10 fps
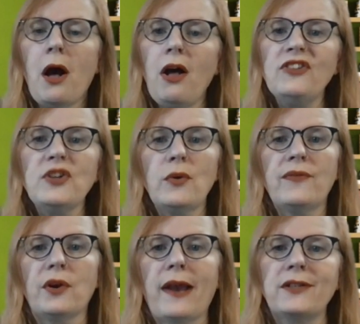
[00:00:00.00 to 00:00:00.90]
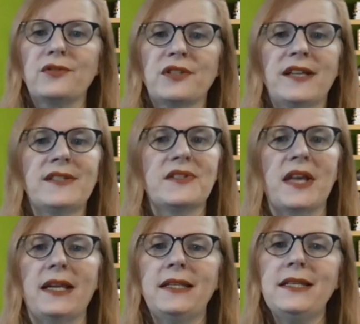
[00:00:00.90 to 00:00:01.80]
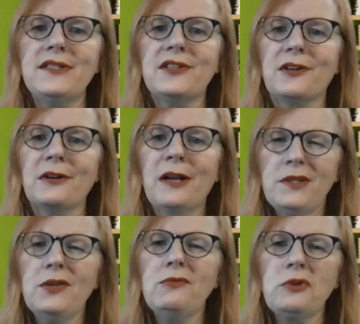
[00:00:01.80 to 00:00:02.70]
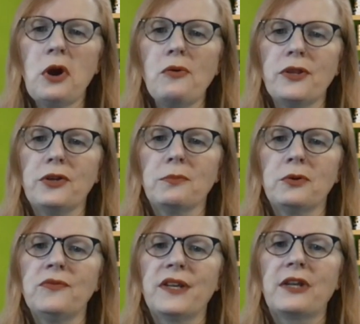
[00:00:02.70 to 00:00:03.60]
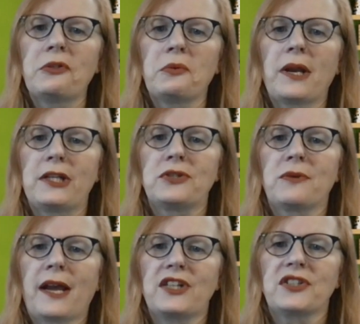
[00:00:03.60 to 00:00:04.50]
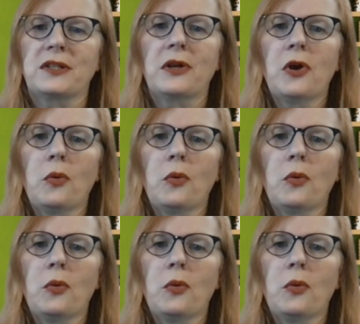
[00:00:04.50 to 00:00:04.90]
Also, if your exercise is getting easier, you know that you're moving in the right direction.